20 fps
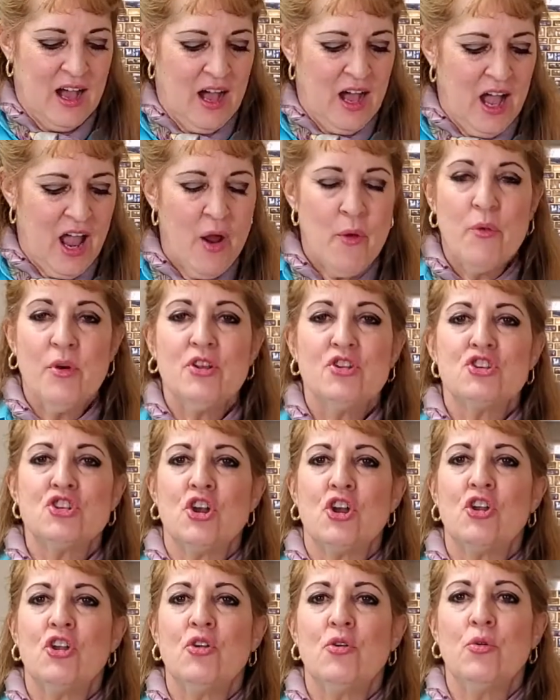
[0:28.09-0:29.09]
I want to
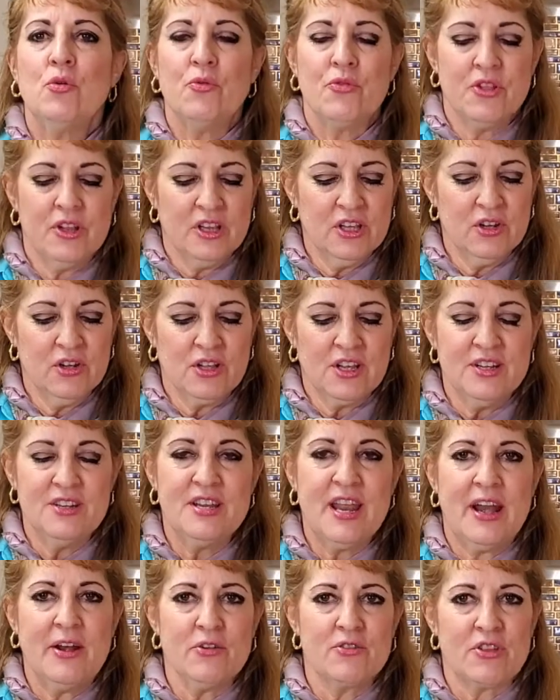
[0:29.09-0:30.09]
show you the little
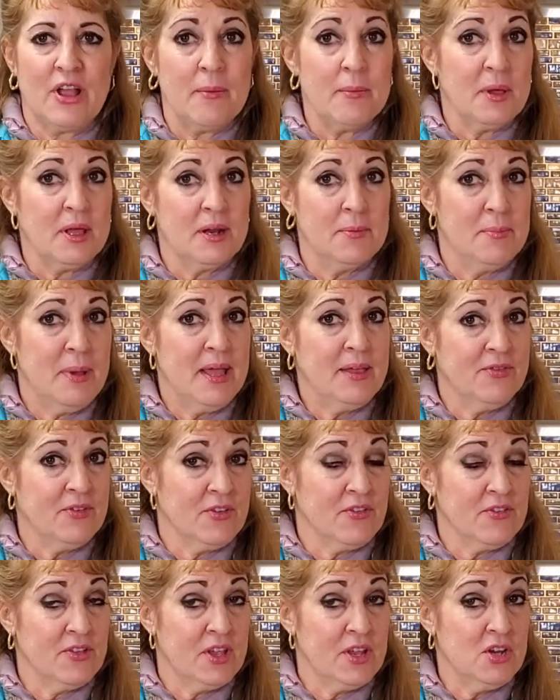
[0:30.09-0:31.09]
containers I'm going to bake
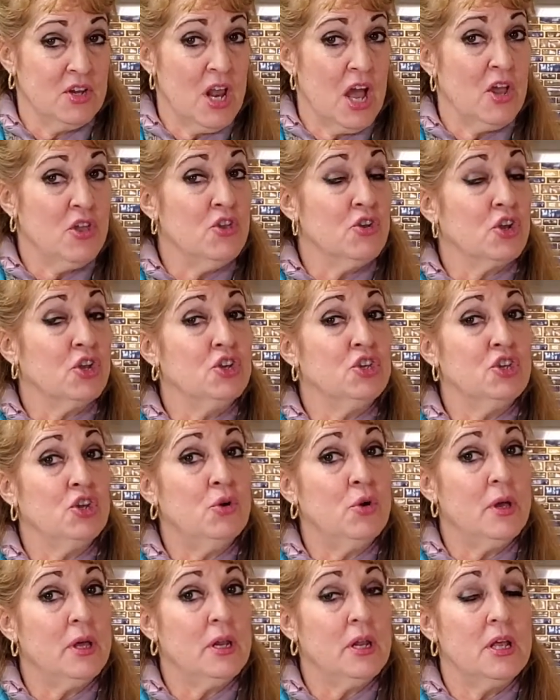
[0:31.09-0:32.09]
this in. Now you can
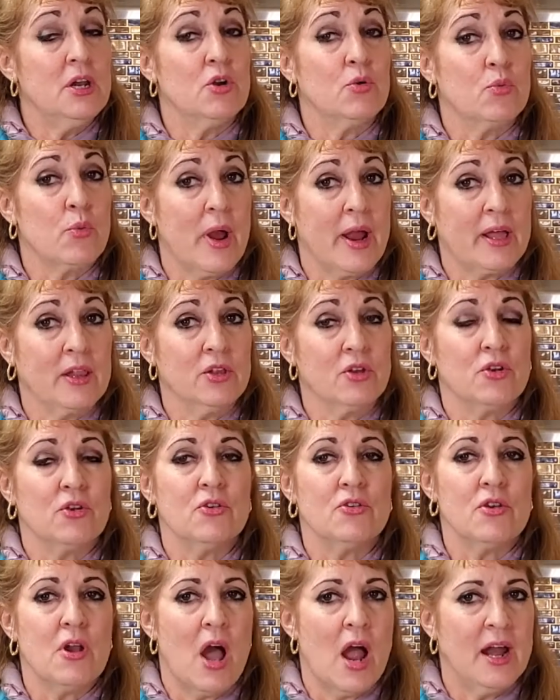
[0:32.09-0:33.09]
do it in a
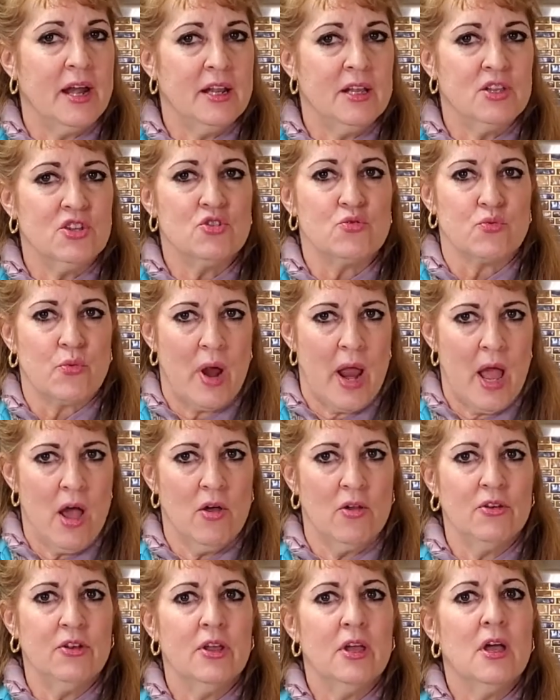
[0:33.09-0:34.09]
regular 9-inch
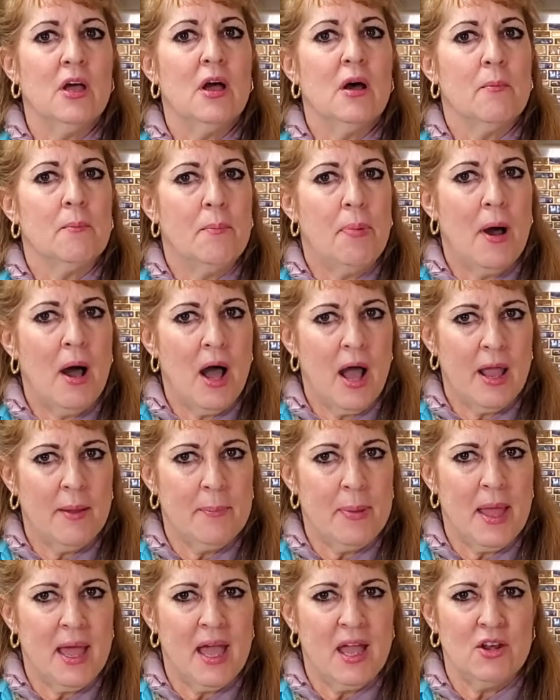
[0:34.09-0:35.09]
round pie
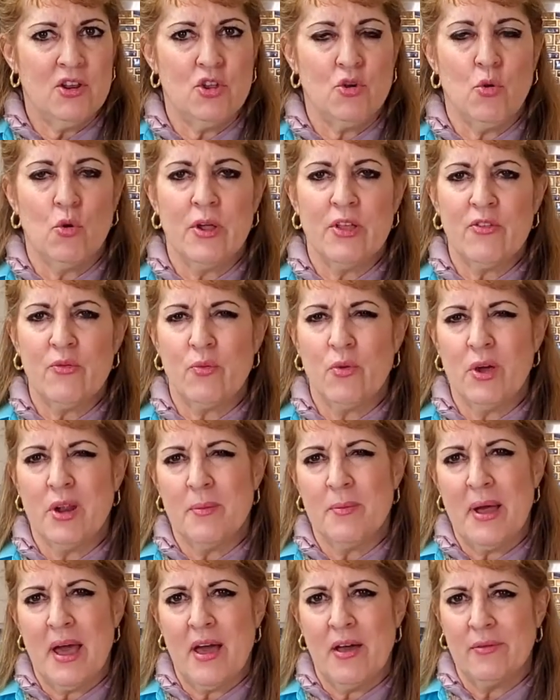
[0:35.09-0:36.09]
pan. You always want
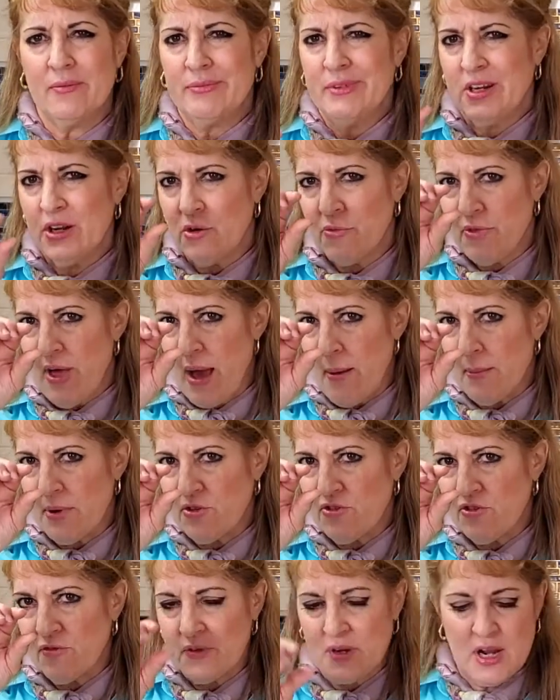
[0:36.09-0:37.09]
about, that
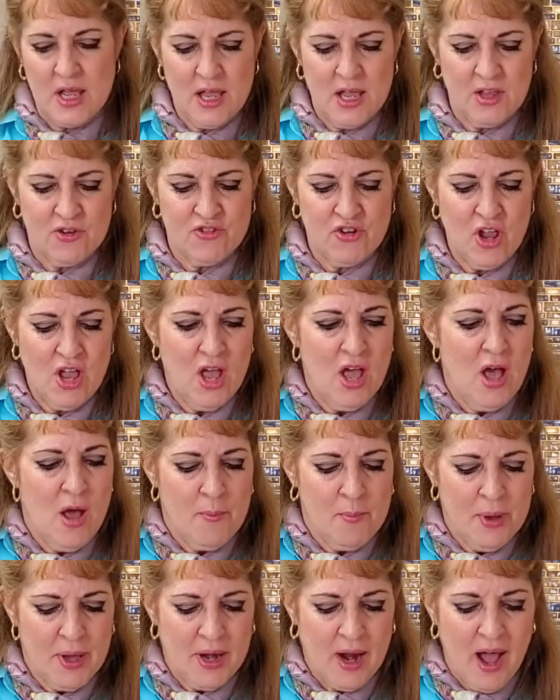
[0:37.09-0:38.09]
much of an edge.
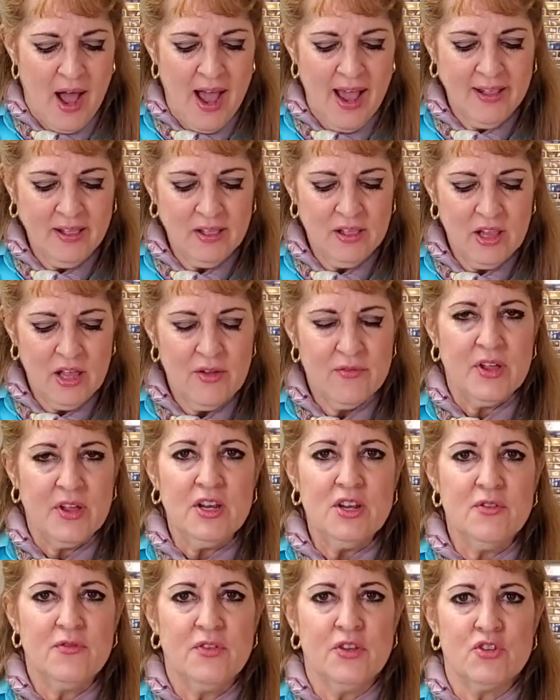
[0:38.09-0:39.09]
But I love
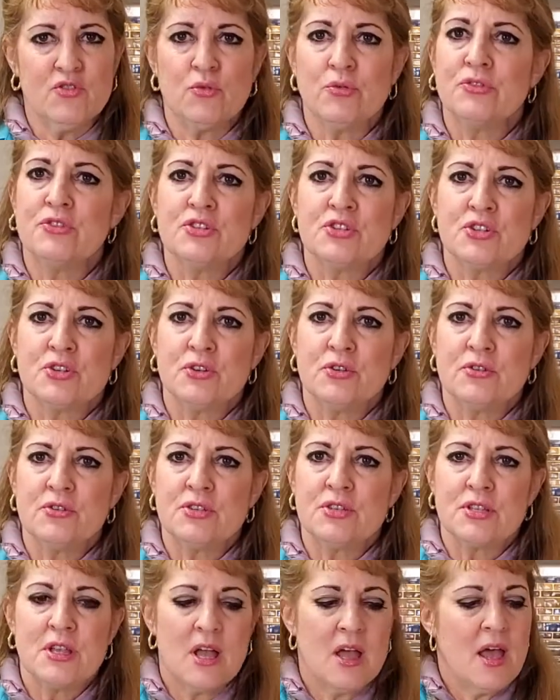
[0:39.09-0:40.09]
individual
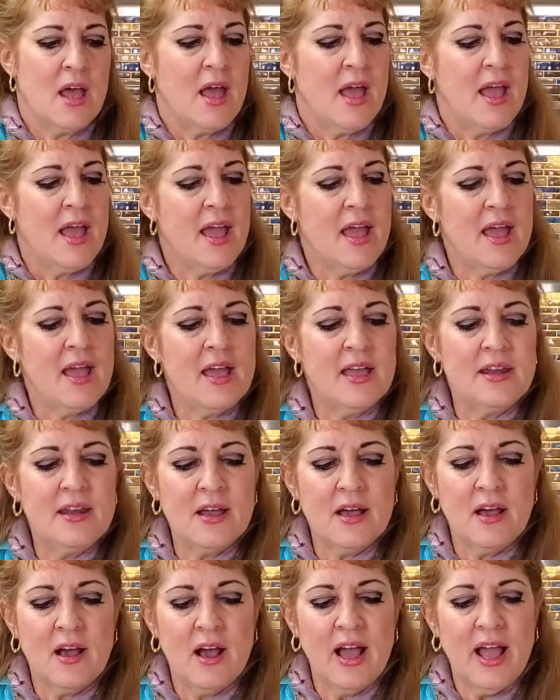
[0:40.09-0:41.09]
desserts, and
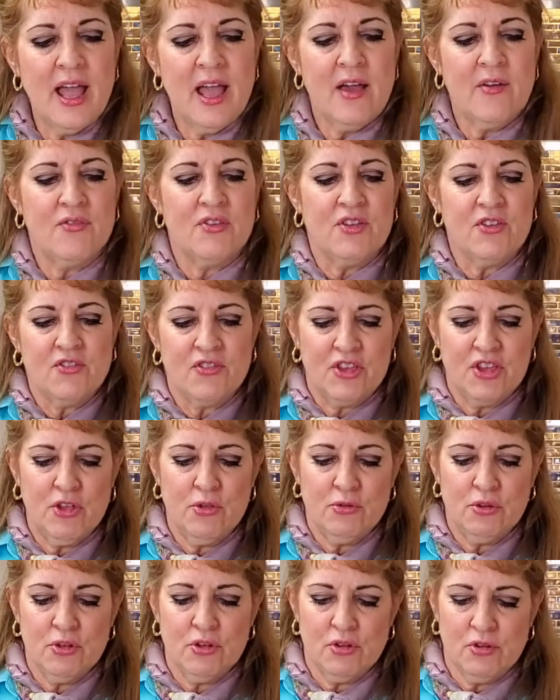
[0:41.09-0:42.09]
I have these
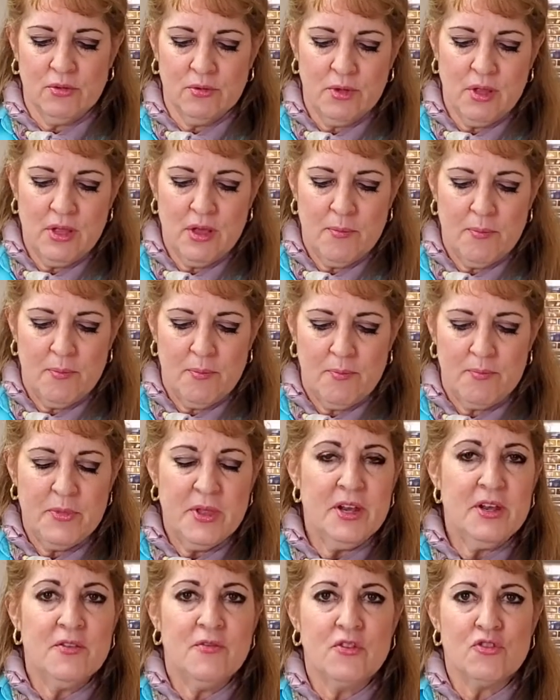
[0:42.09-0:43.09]
cute little
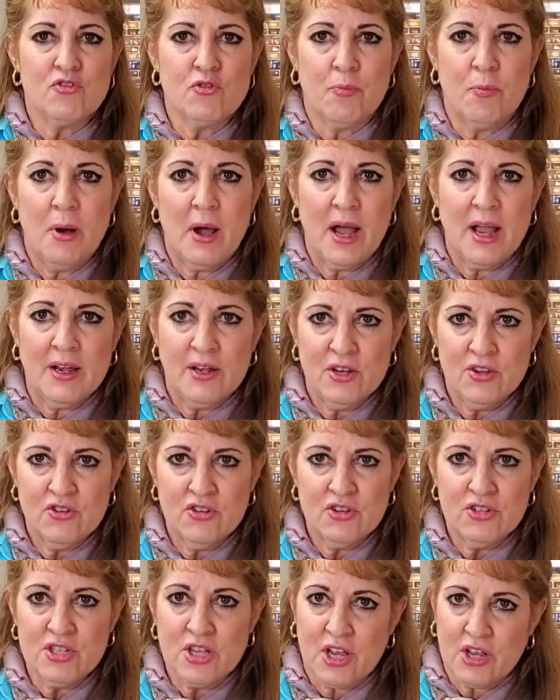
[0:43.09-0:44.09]
individual pie
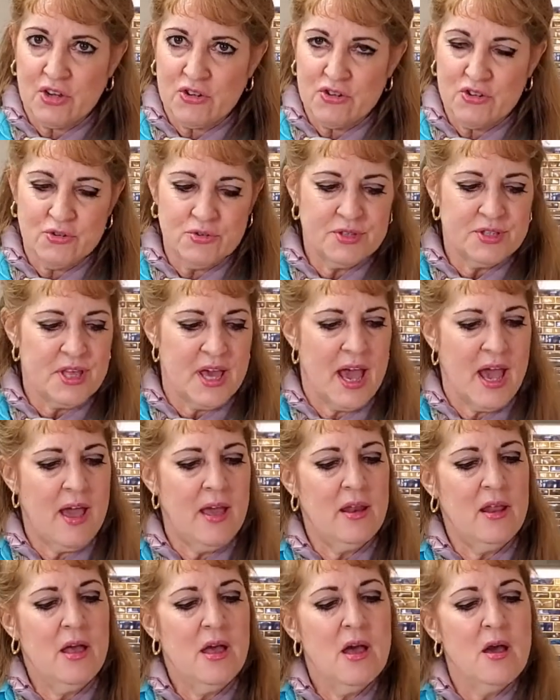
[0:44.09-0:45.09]
dishes. I could use
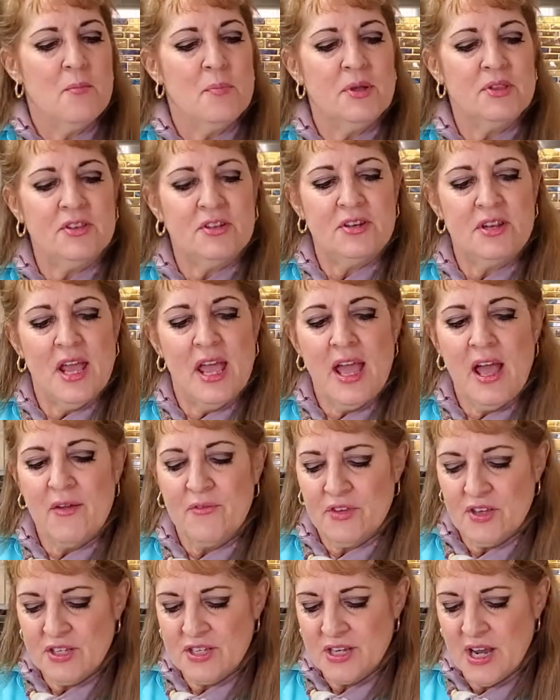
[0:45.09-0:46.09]
that. But today
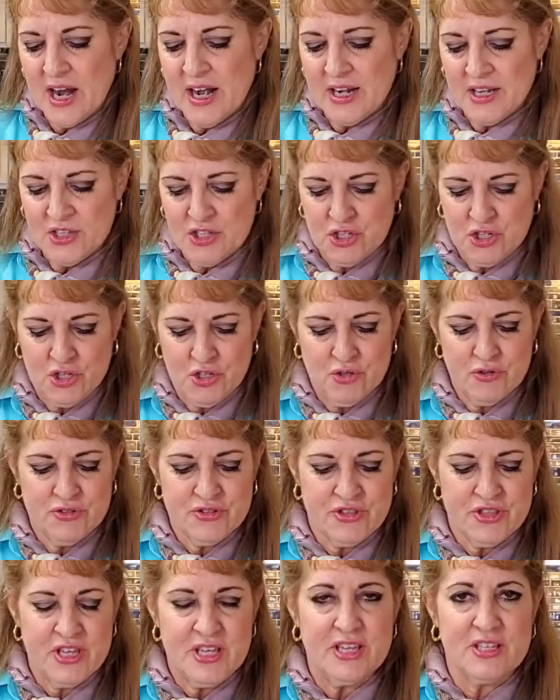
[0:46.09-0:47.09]
I've decided to use
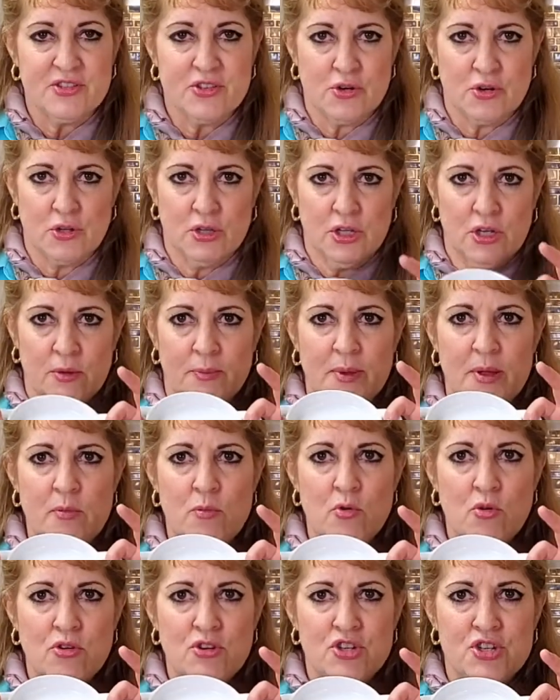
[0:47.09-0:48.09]
these. They're a little bit
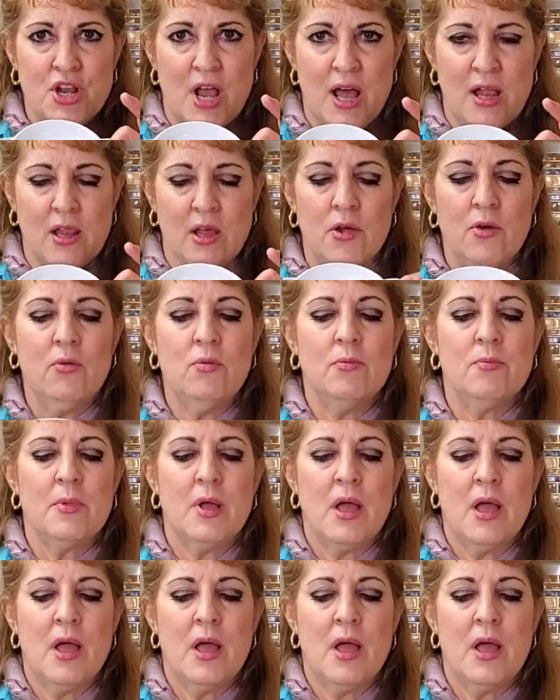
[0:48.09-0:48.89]
more shallow.